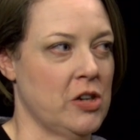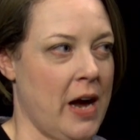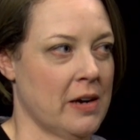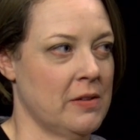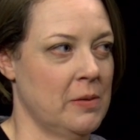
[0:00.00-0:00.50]

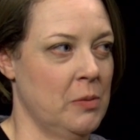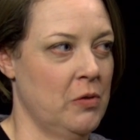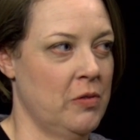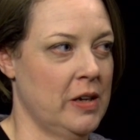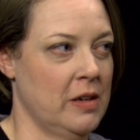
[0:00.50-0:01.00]
Jackson
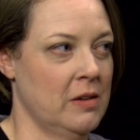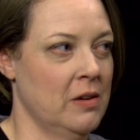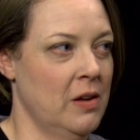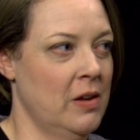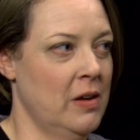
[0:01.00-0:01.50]
movie
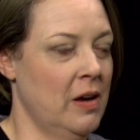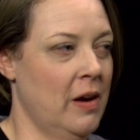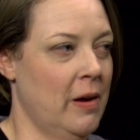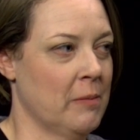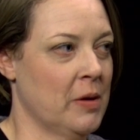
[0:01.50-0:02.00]

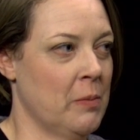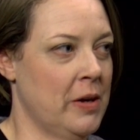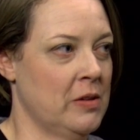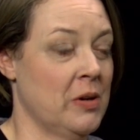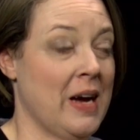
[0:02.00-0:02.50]

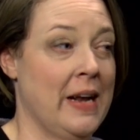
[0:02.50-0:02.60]
compared to the book.